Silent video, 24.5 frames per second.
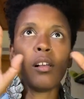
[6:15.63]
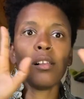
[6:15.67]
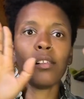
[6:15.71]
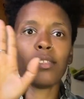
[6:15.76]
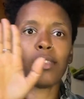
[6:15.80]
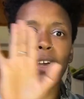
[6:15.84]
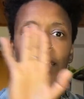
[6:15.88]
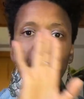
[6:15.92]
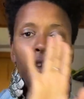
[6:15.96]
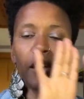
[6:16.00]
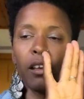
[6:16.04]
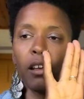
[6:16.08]

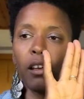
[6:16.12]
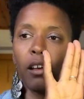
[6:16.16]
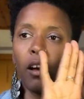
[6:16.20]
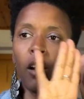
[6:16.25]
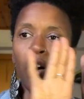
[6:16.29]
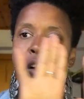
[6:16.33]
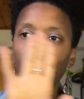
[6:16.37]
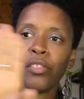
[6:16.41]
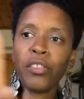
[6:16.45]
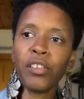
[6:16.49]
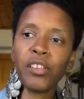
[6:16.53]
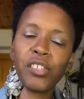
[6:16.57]
like
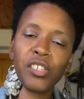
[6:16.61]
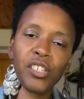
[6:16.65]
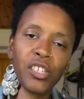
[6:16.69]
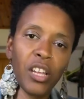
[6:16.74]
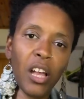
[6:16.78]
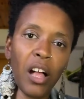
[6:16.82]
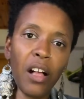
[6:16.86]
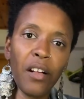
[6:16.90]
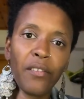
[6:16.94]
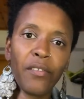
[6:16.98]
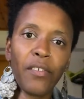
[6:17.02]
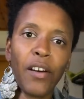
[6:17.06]
on this
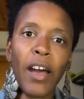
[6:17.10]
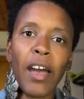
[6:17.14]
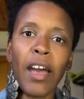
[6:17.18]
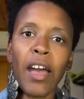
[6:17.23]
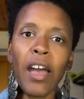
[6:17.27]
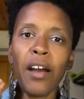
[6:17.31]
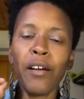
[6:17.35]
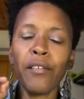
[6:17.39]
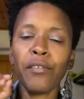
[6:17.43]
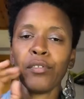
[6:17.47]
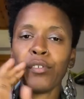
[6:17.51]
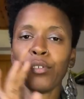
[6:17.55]
shelf, I
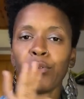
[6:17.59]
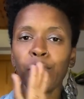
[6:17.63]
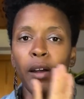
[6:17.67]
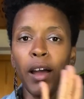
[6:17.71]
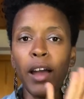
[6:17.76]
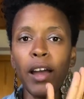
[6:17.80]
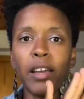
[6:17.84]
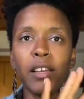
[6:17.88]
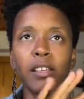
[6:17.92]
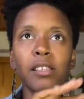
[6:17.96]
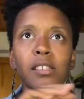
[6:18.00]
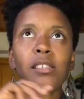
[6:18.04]
have the
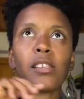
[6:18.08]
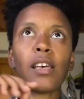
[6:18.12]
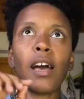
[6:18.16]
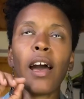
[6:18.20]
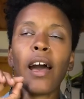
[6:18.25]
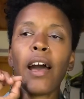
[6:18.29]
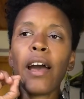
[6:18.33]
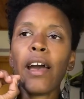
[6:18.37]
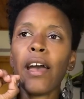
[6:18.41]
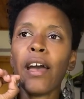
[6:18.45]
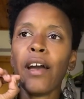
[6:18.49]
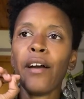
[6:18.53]
rice,
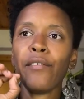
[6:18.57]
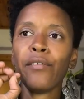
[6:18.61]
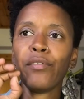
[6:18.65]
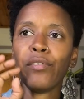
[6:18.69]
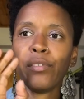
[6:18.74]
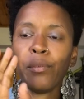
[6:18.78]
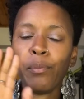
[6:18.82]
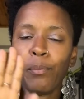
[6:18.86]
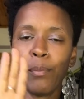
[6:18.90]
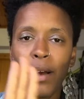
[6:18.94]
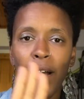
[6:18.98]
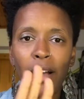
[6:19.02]
I have
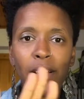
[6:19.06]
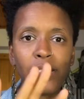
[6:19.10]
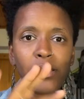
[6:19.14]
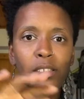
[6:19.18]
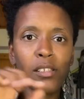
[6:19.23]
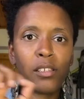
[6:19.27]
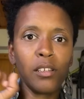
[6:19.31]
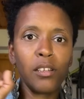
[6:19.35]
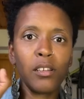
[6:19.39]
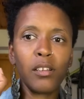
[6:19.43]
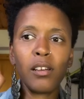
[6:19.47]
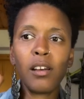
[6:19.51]
the
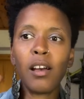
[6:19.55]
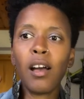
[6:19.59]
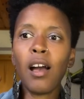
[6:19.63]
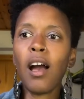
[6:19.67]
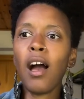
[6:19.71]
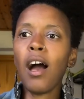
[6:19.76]
pasta,